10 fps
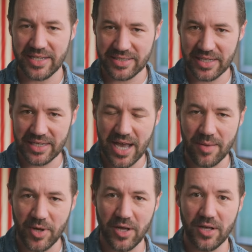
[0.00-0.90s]
as the
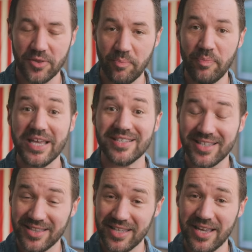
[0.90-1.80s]
Yamaha, the bass
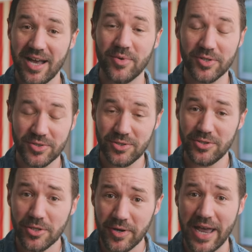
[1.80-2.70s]
that the Yamos
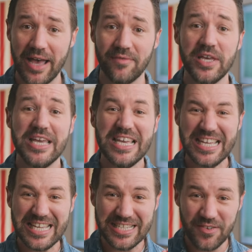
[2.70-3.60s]
do have
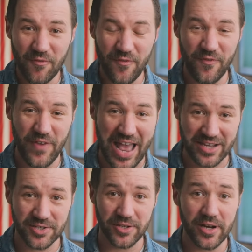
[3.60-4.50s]
is
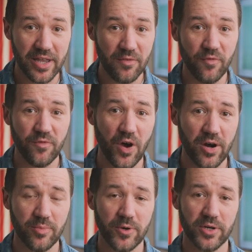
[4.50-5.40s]
faster and
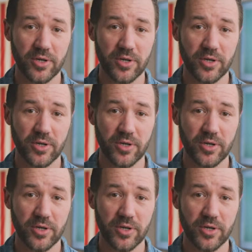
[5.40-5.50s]
far more